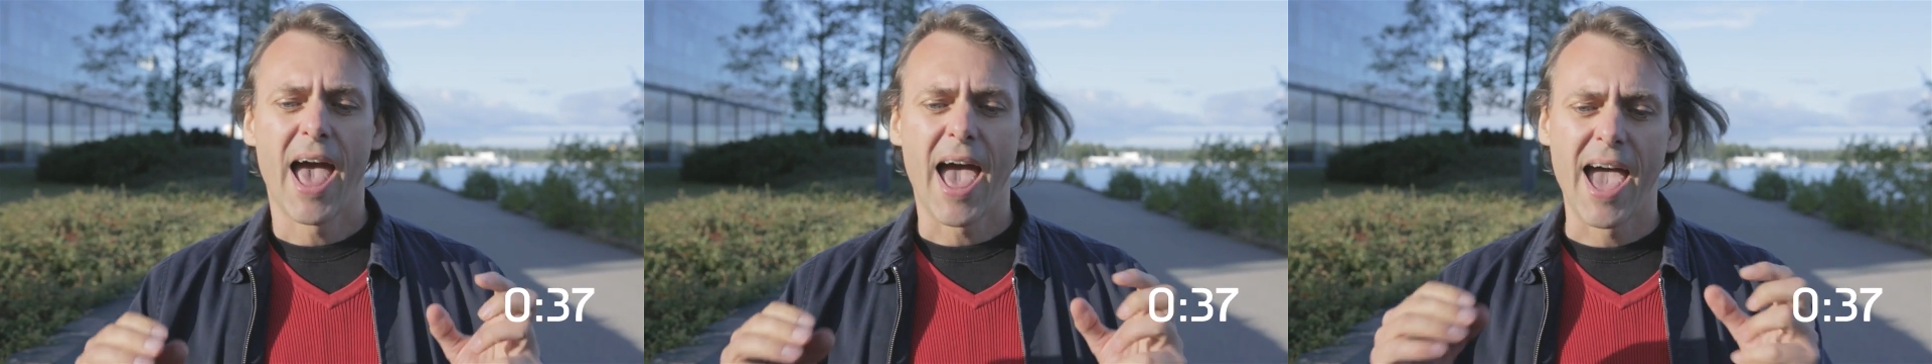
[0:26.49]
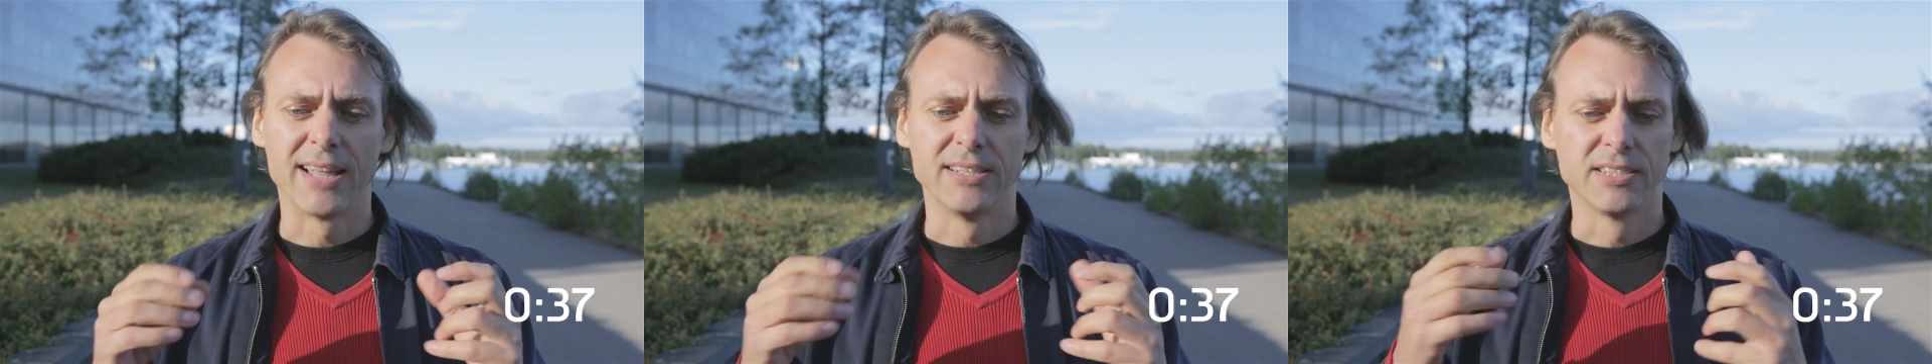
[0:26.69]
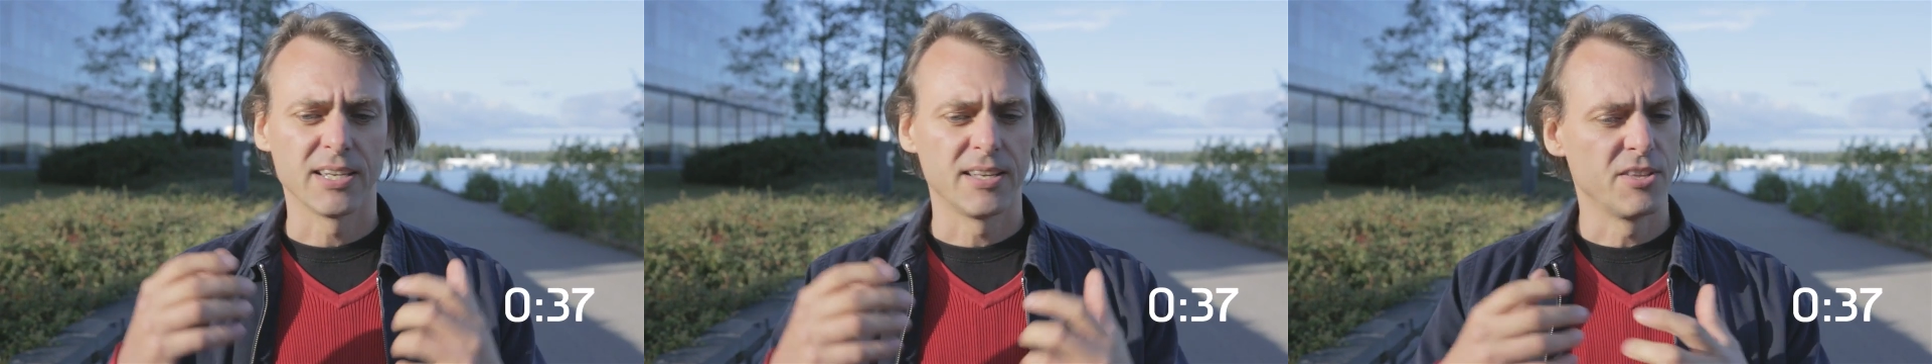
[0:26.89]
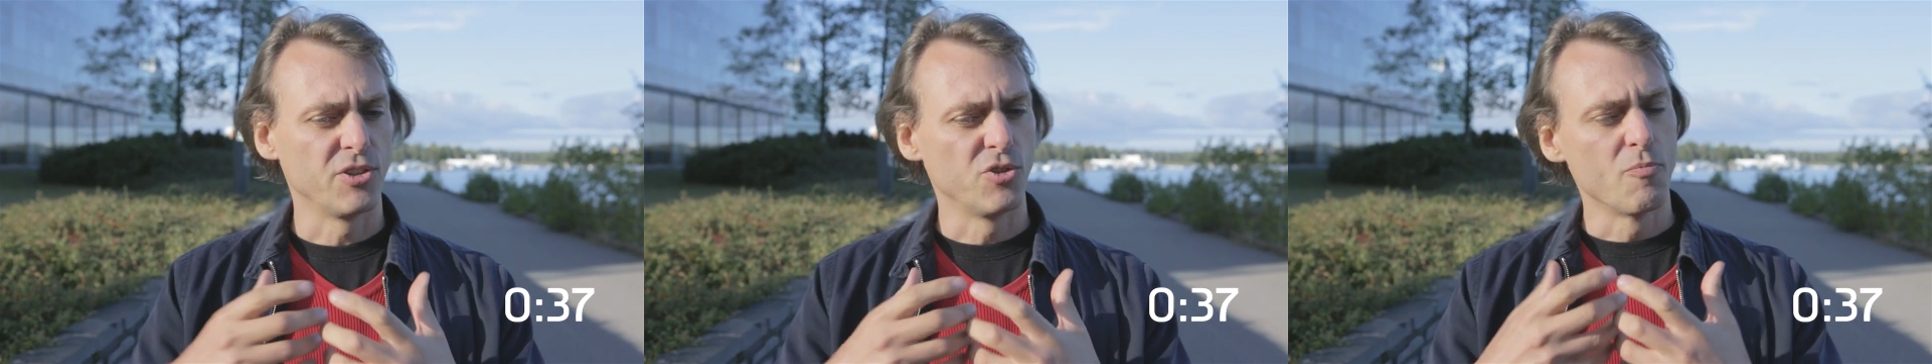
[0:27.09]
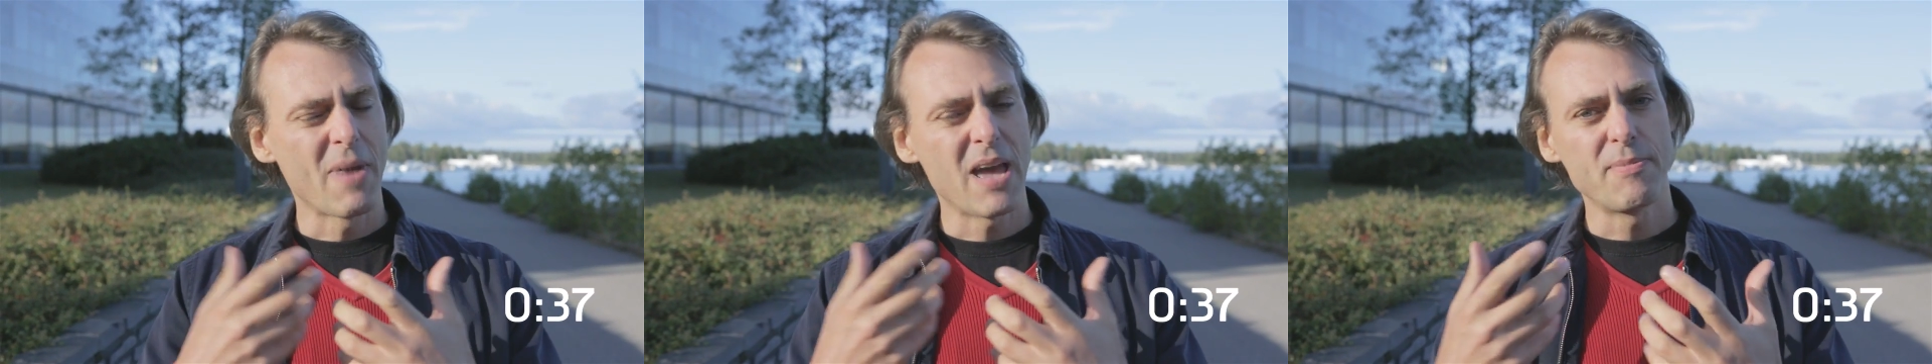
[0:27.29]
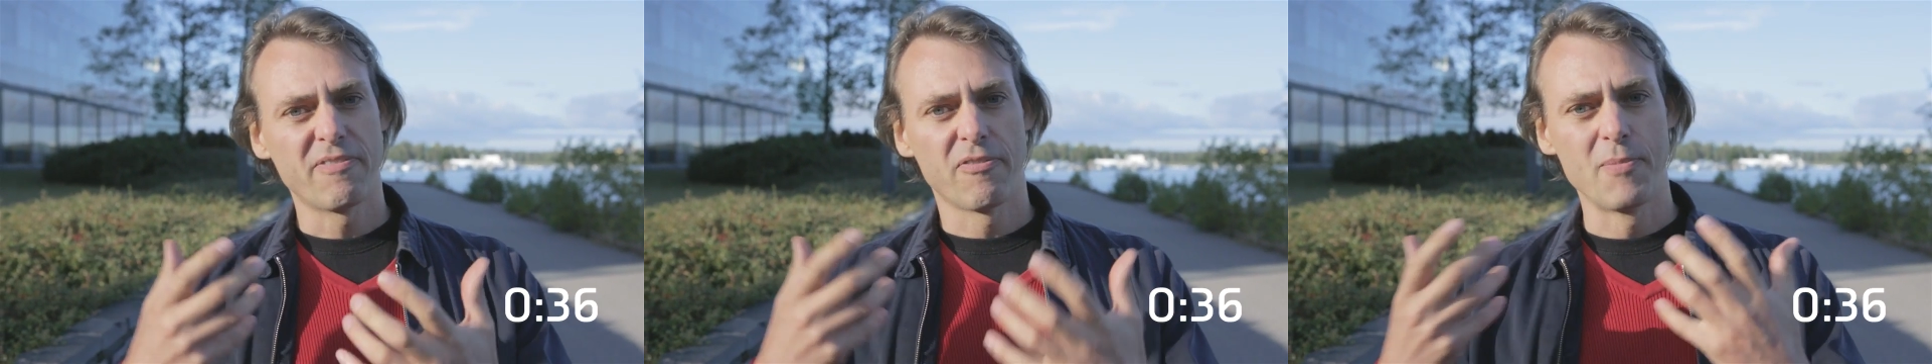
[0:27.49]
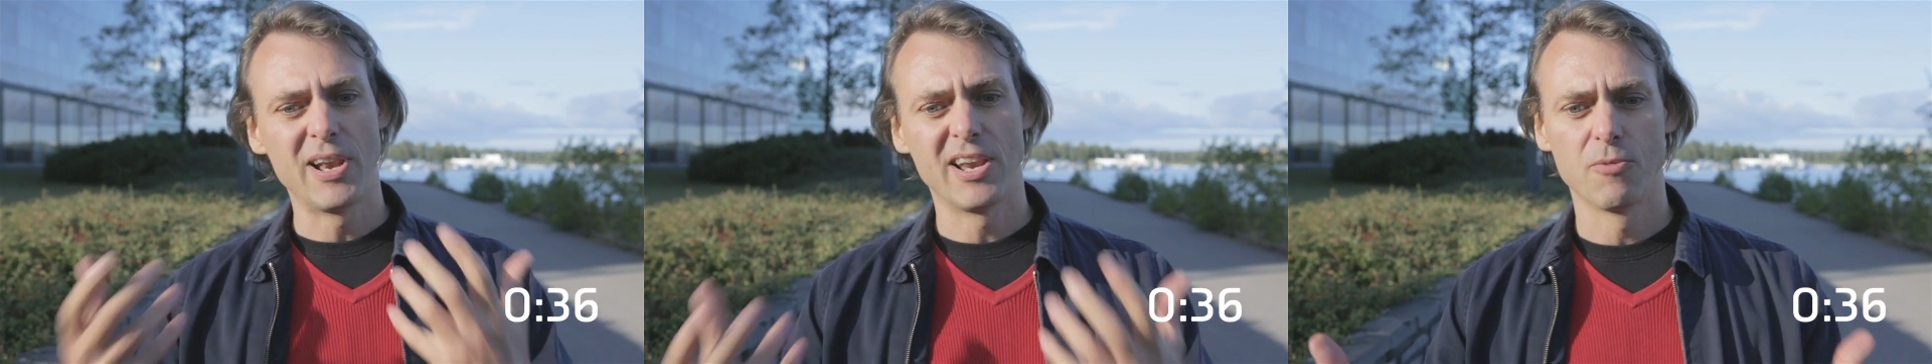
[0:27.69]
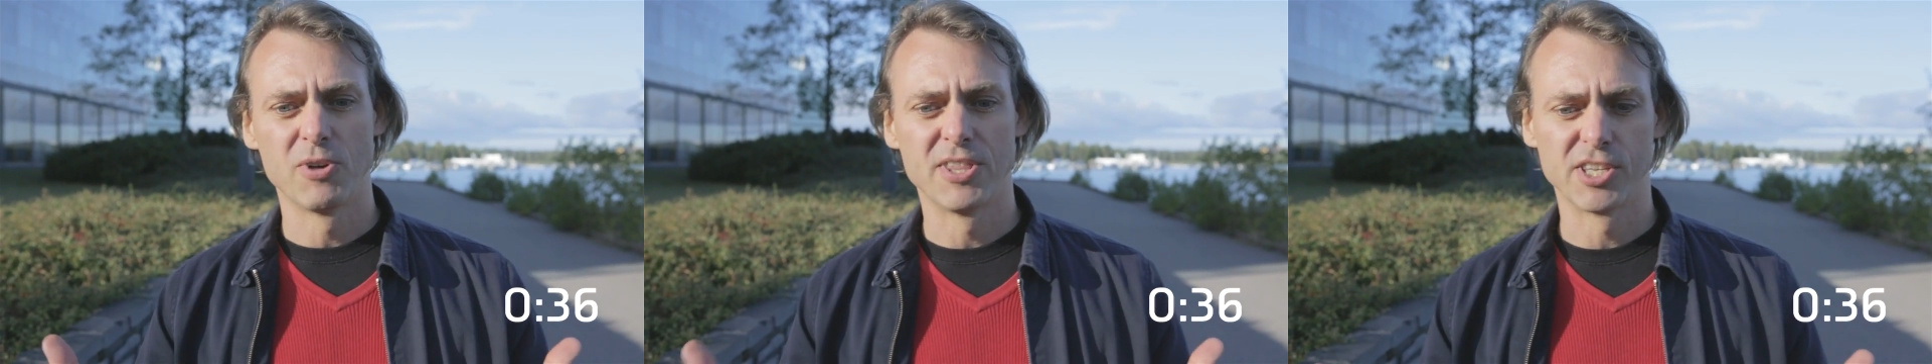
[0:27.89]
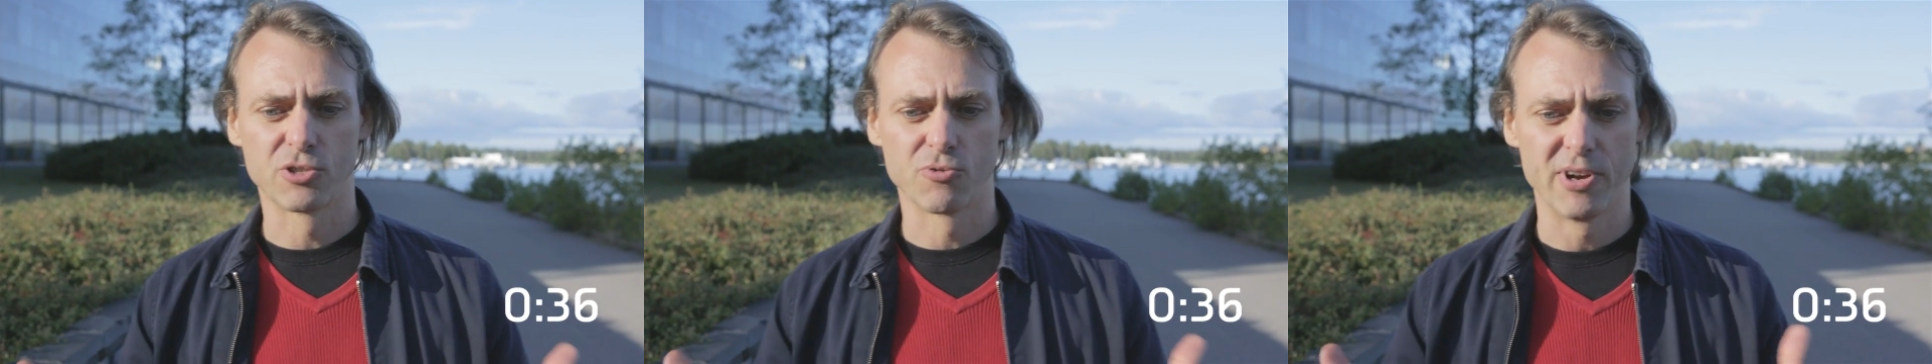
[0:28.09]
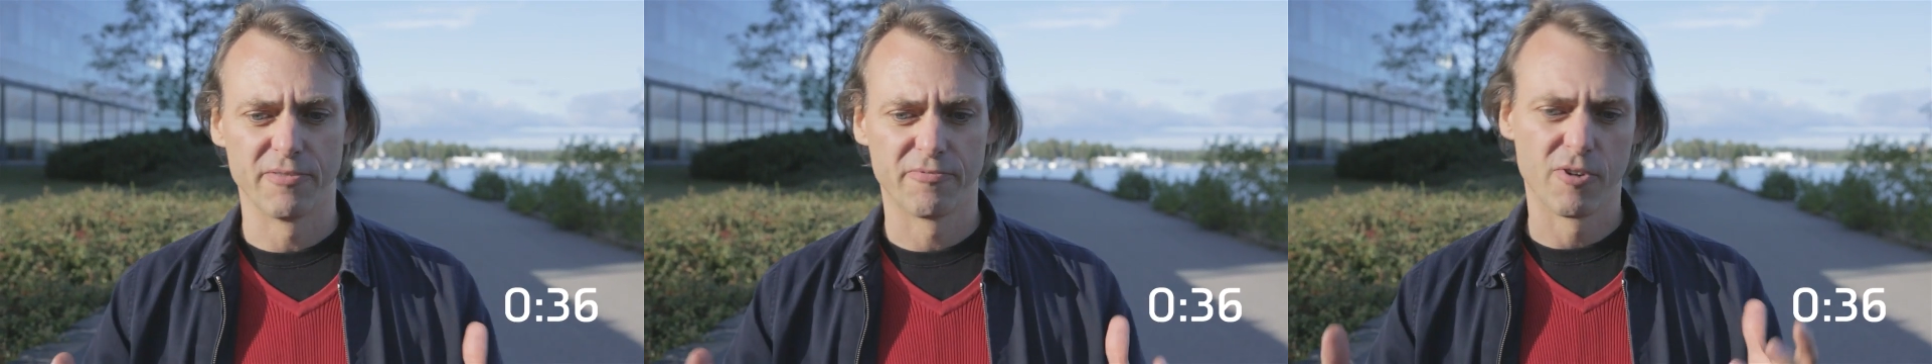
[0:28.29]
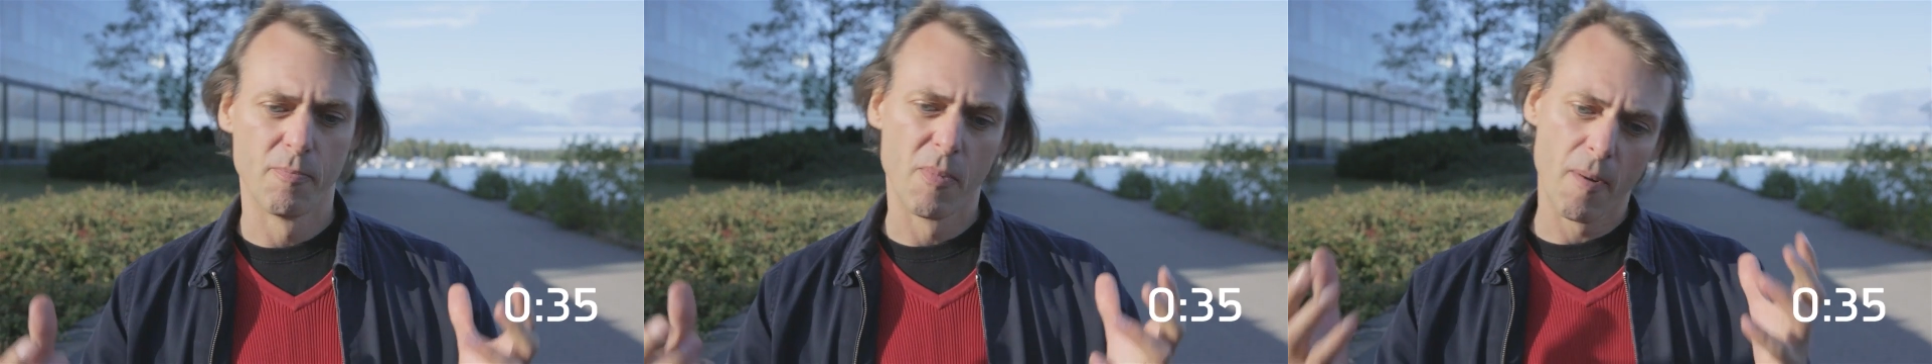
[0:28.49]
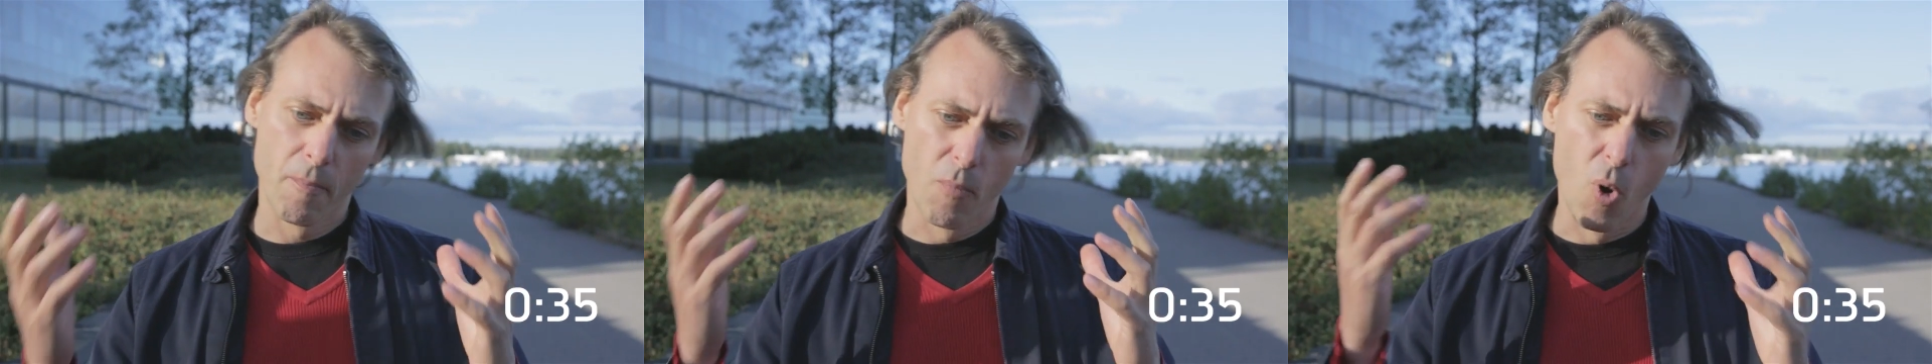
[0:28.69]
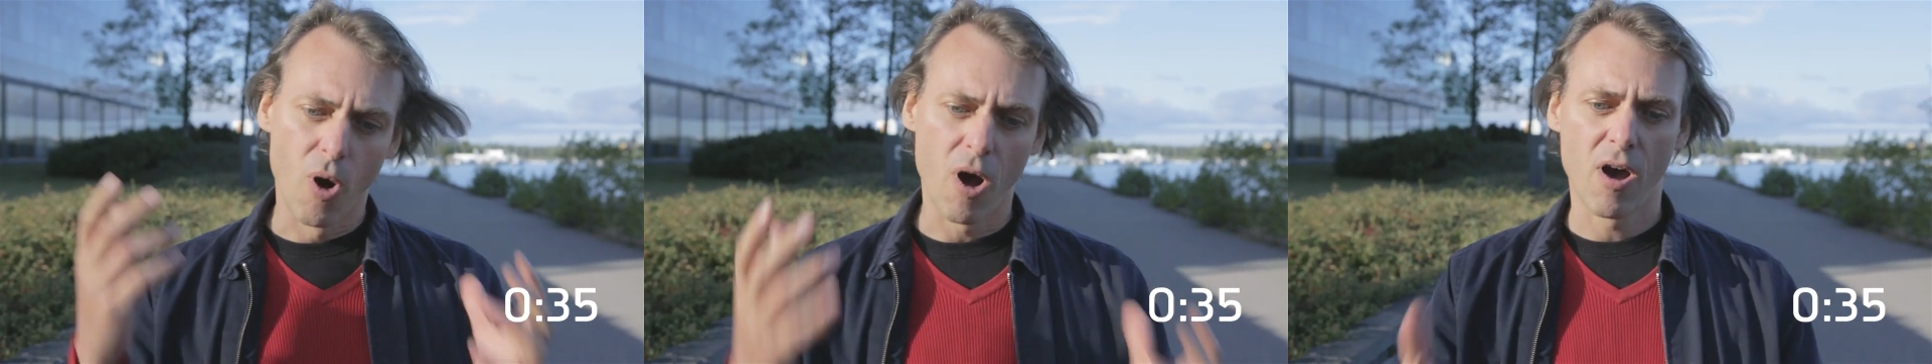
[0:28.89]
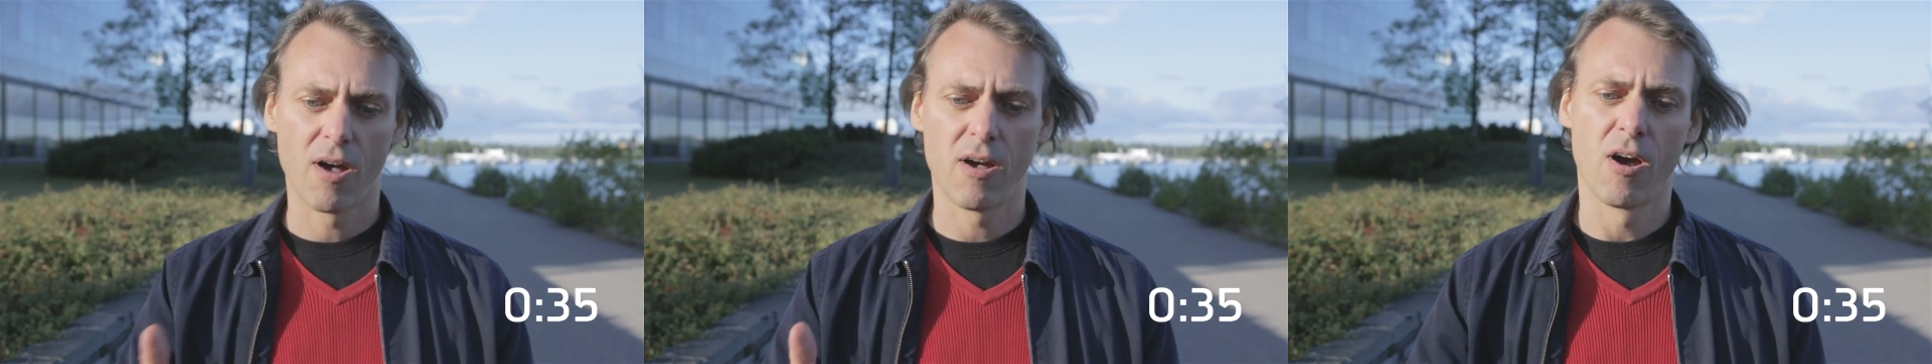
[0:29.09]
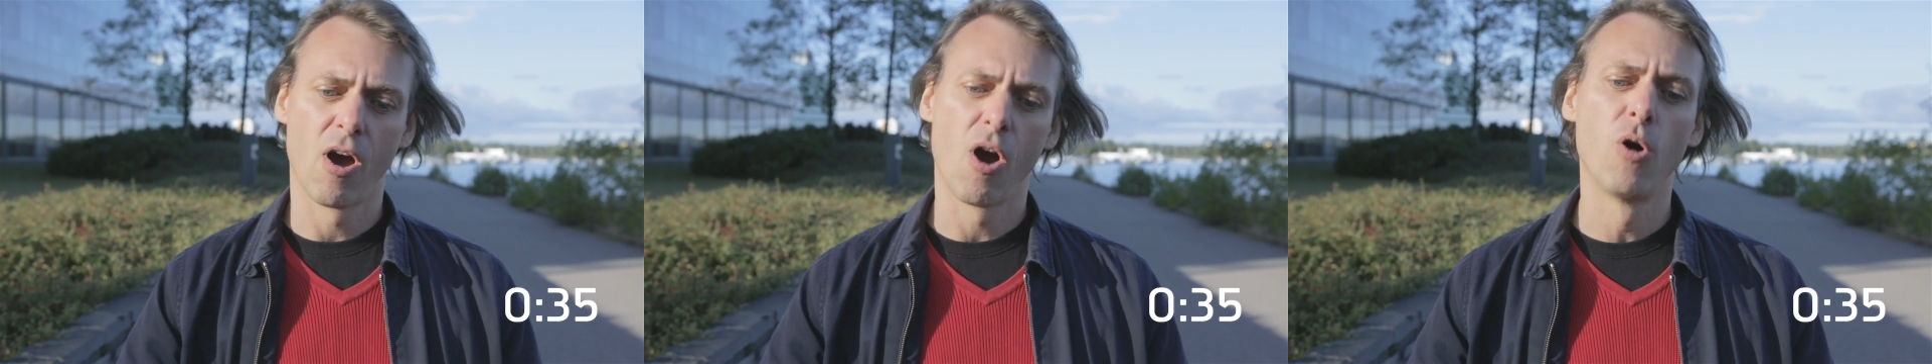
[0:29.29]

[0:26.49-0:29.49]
and you may be familiar with this grid from more uh,